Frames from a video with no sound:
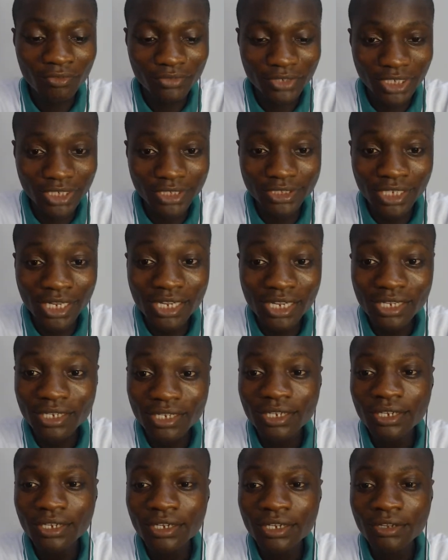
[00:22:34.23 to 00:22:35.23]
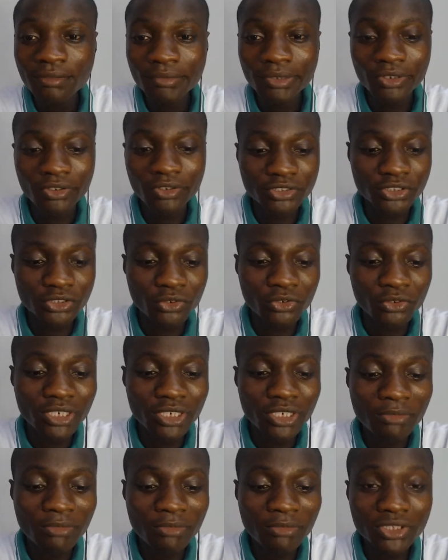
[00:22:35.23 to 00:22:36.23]
data because you only
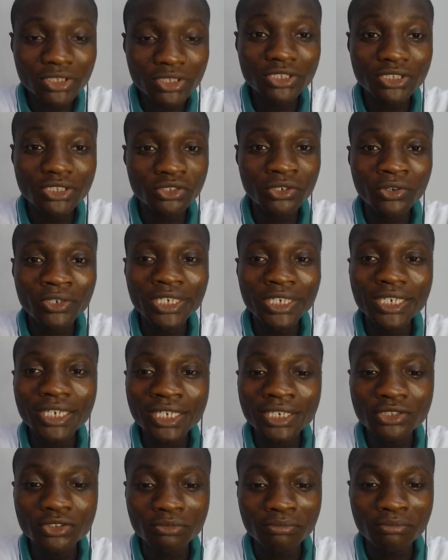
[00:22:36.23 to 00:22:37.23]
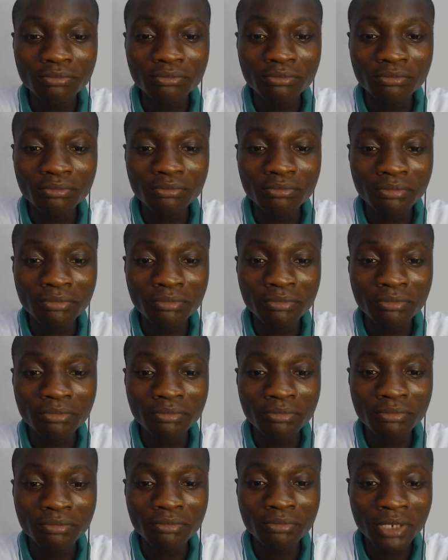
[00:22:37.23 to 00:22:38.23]
need to make use of
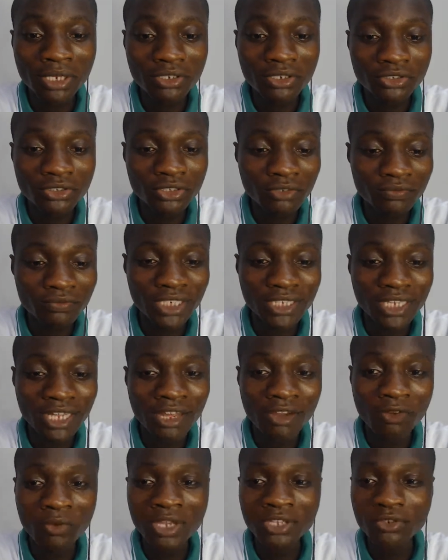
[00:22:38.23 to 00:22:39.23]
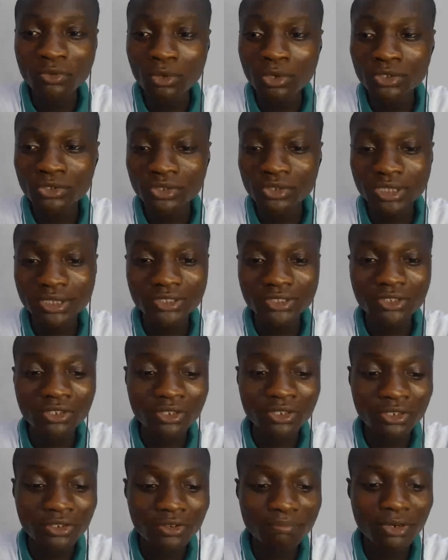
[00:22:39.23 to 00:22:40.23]
data when you want to install your
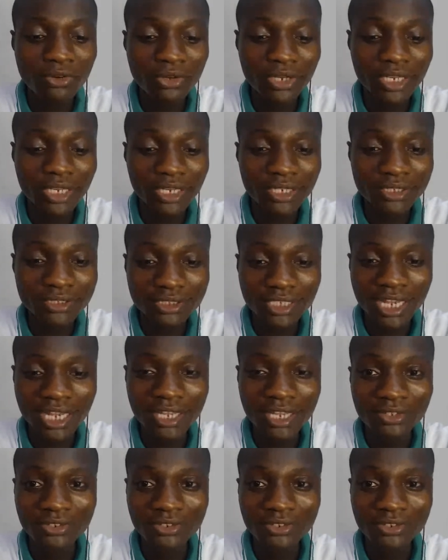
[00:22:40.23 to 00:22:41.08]
plugins and your themes.